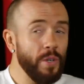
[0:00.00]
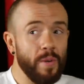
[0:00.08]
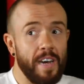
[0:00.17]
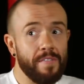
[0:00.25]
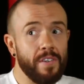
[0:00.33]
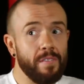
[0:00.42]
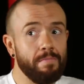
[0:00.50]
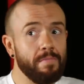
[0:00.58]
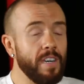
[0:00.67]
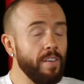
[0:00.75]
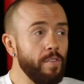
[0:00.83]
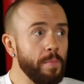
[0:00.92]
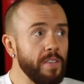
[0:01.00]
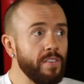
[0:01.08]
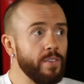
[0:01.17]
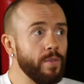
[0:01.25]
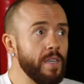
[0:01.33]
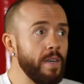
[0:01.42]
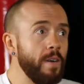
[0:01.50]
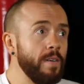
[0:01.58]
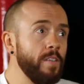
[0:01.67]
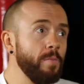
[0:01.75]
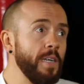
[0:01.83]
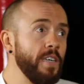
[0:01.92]
We don't have a government in Northern
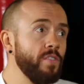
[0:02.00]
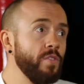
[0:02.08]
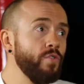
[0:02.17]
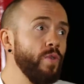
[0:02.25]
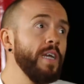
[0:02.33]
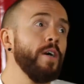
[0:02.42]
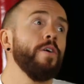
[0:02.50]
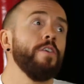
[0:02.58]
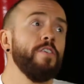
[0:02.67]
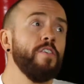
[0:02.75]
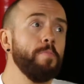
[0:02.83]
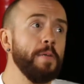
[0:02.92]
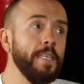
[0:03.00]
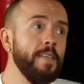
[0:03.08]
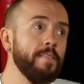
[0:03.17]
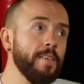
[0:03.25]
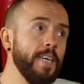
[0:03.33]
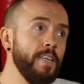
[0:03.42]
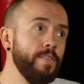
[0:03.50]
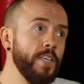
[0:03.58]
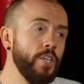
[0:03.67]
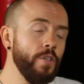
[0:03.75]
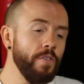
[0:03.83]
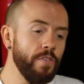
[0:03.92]
Ireland at the minute, so it's really hard to debate these kind of
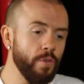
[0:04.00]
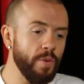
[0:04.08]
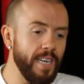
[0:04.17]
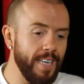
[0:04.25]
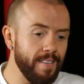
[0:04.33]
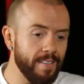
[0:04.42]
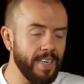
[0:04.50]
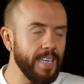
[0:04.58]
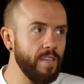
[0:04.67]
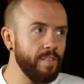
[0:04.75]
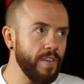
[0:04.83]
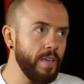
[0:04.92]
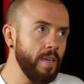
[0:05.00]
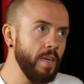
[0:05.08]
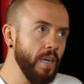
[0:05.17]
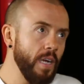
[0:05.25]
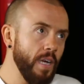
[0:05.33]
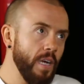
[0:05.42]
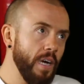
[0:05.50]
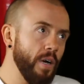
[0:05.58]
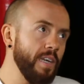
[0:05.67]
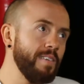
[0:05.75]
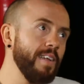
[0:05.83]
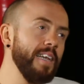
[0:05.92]
issues. So it is kind of
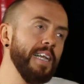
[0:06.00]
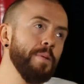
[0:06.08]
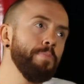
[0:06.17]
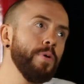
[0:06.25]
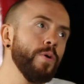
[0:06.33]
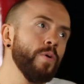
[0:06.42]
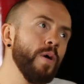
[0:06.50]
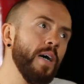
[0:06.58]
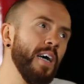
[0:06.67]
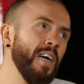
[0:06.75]
it's in limbo.